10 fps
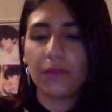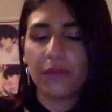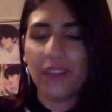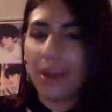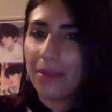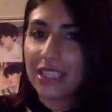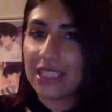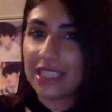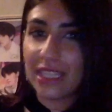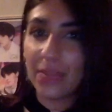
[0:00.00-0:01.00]
family's
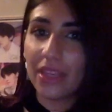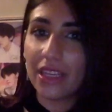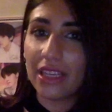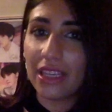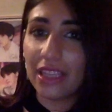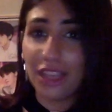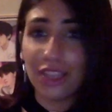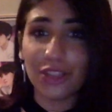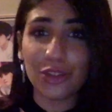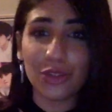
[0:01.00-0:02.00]
sleeping in the
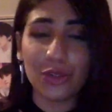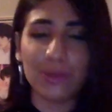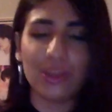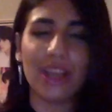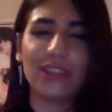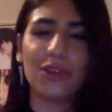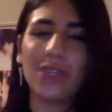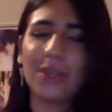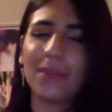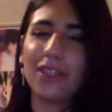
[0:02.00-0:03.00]
other room, so I don't want
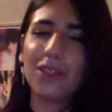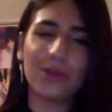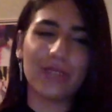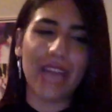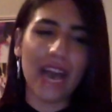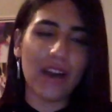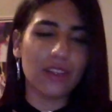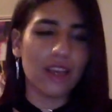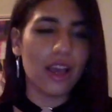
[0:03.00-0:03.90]
to be too loud.